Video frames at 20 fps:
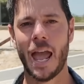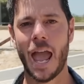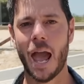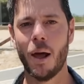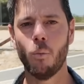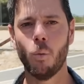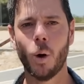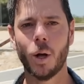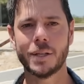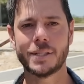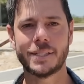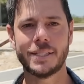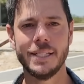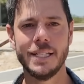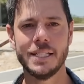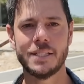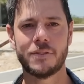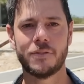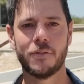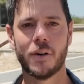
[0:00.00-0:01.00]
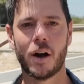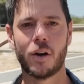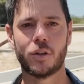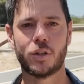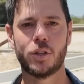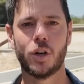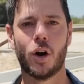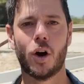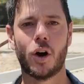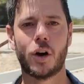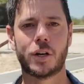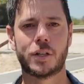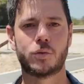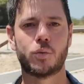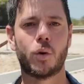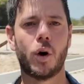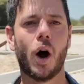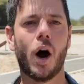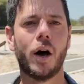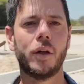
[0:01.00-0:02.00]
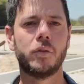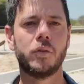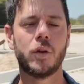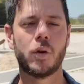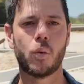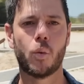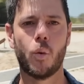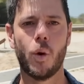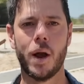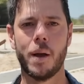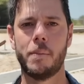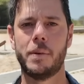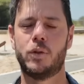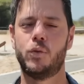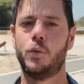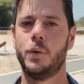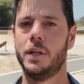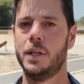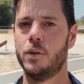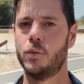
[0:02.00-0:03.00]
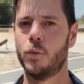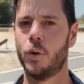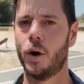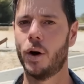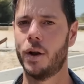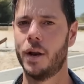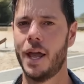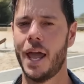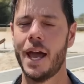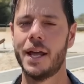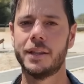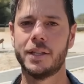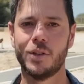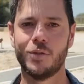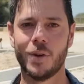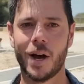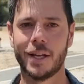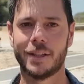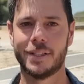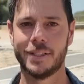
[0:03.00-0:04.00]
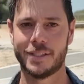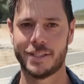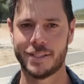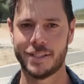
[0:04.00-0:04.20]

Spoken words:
and while ceasefire talks were underway between Iran and the United